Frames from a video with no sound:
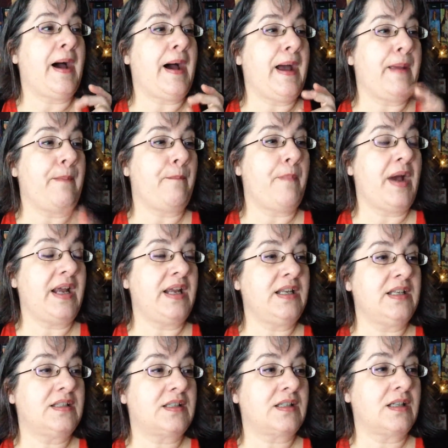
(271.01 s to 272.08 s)
I
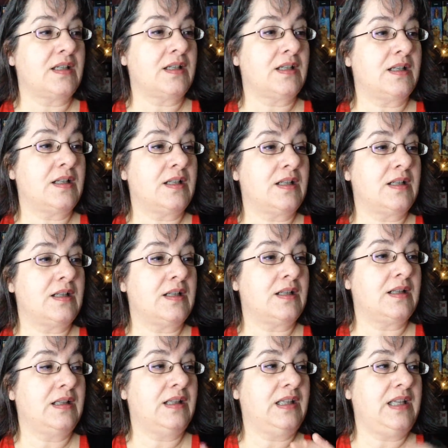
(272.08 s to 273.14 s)
might
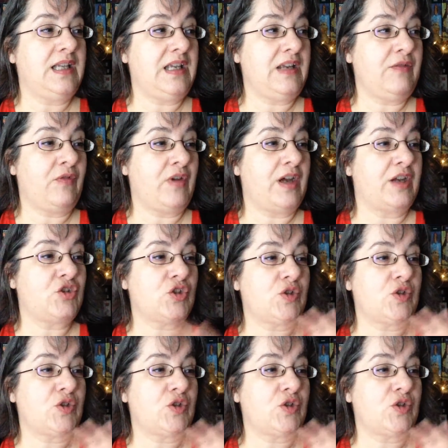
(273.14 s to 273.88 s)
leave it.